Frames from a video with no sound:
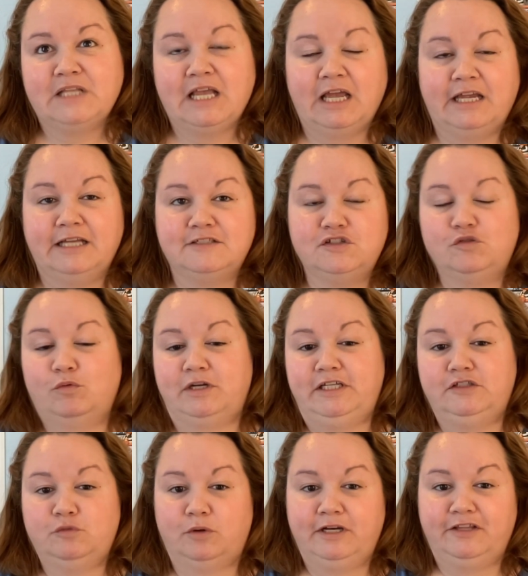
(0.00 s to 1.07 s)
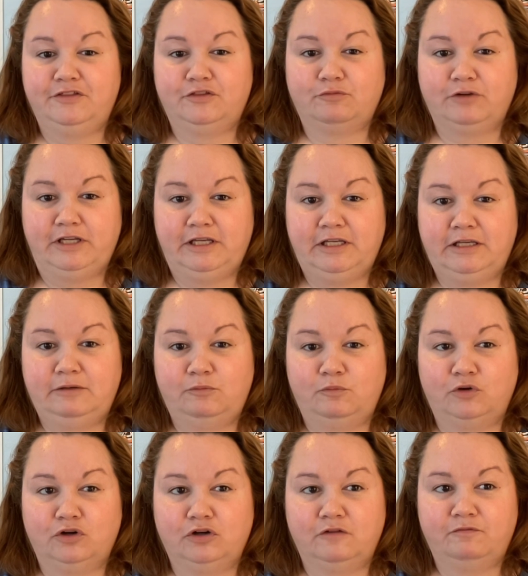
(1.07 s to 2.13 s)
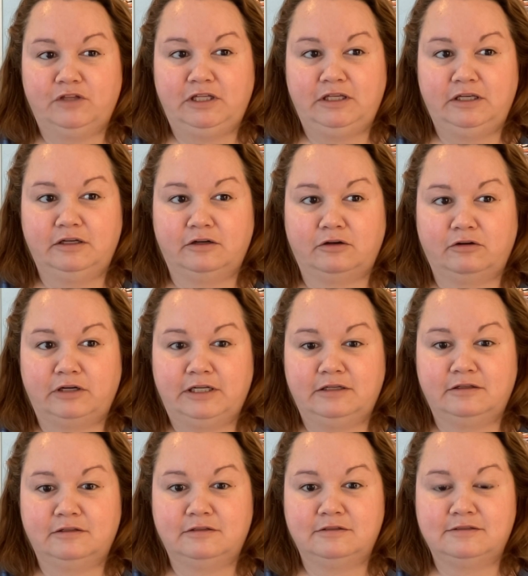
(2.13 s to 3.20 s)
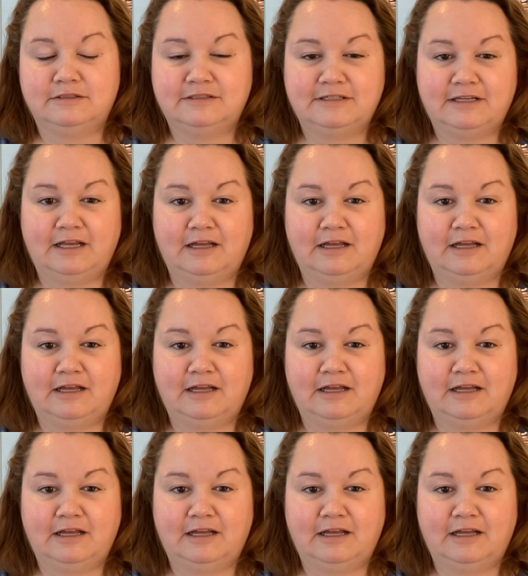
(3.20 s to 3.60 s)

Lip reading: I guess 2023 word of the year is